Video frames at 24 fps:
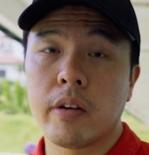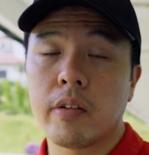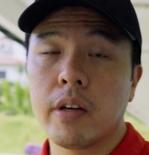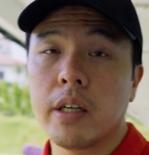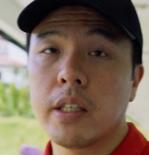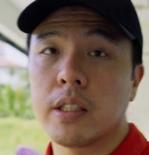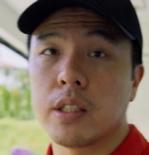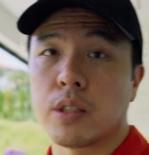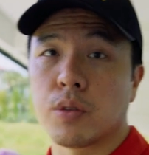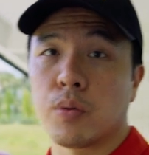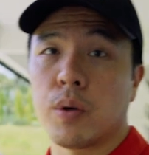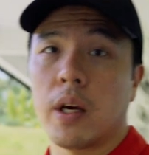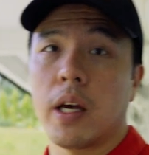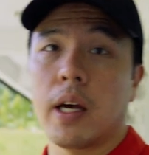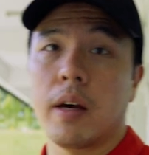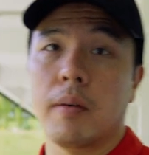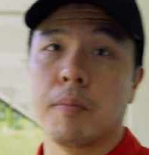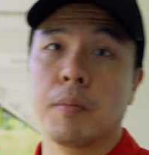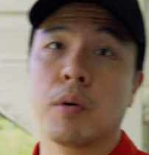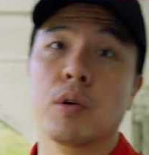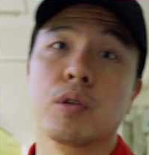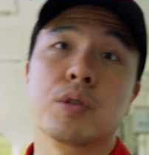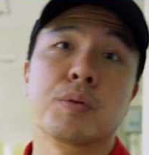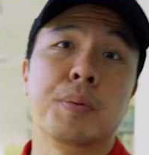range is where
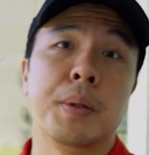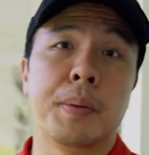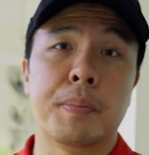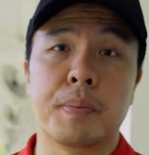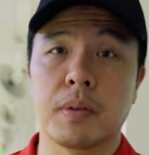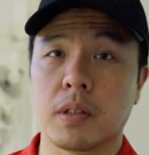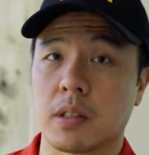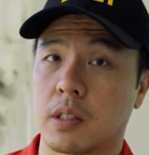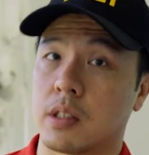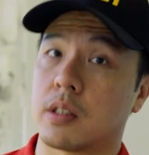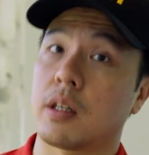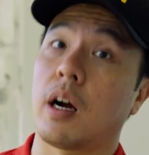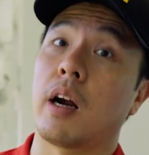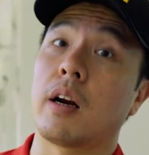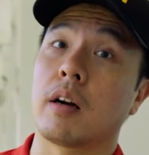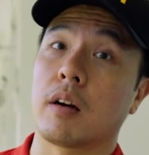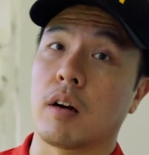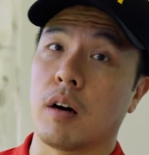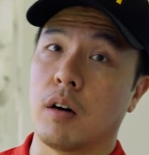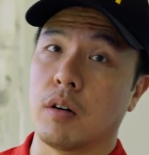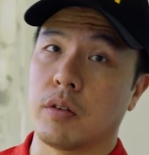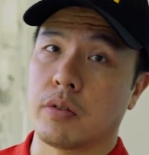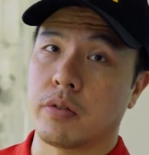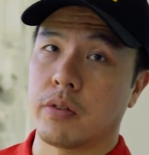most people start
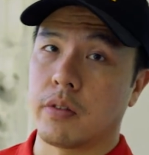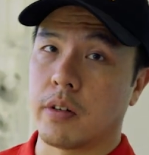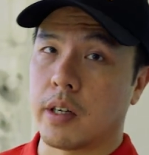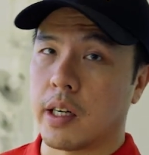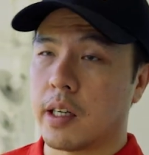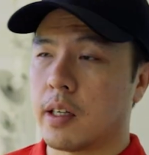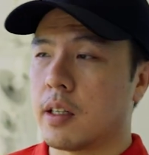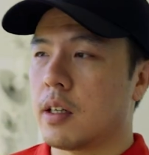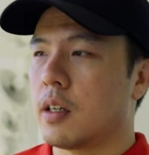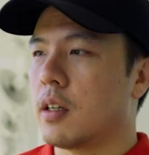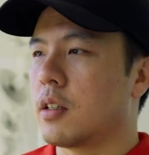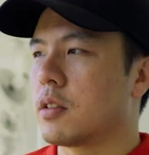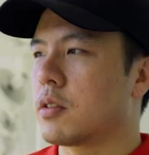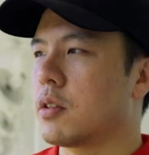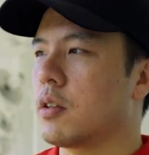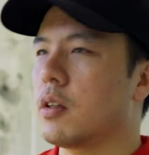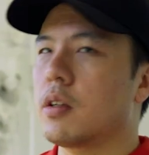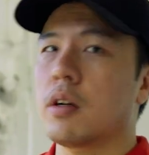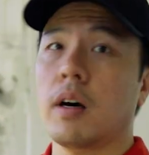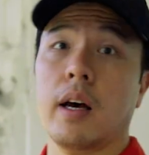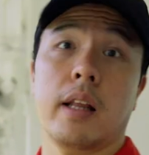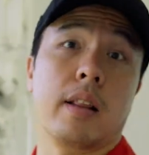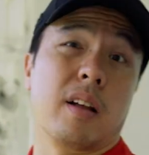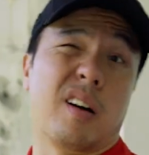golf, right? So you're
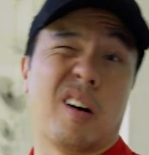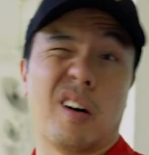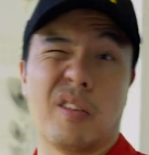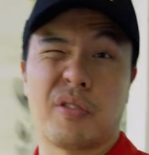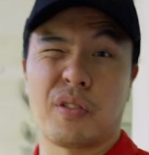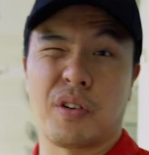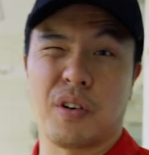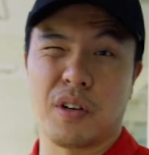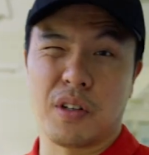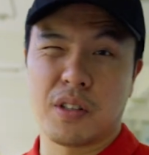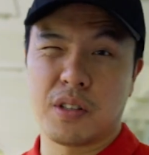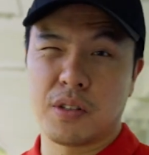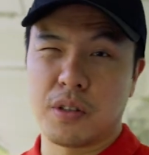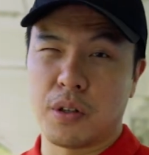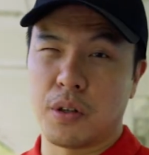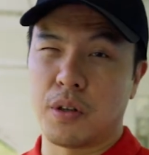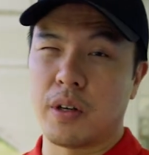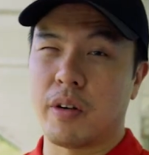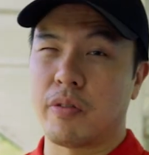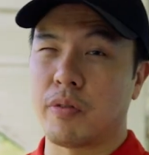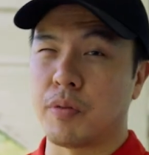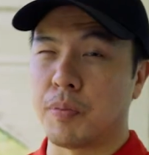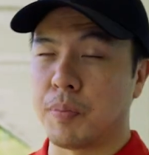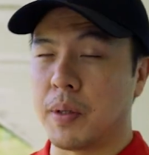not at the golf course, so you
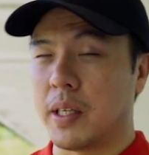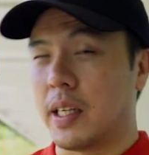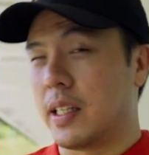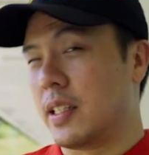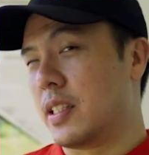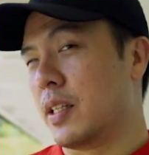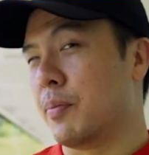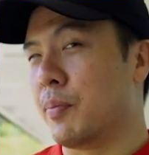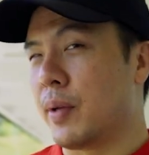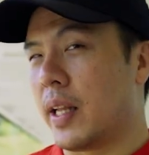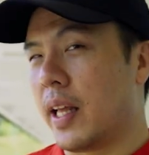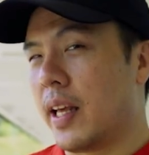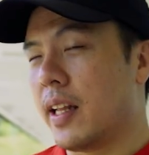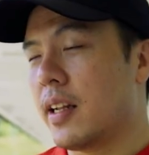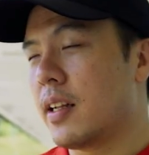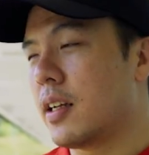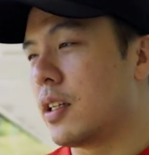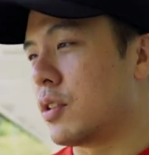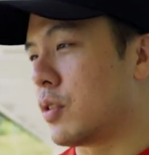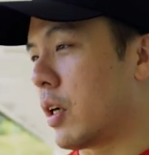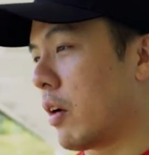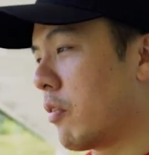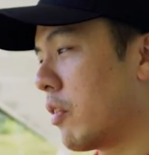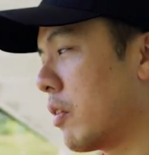don't have to be intimidated.
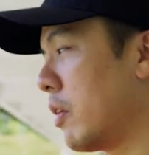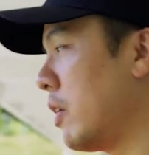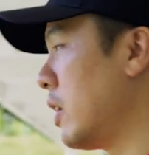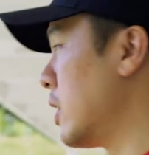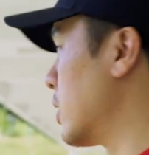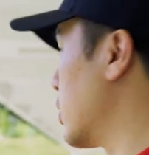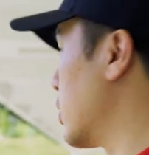The driving range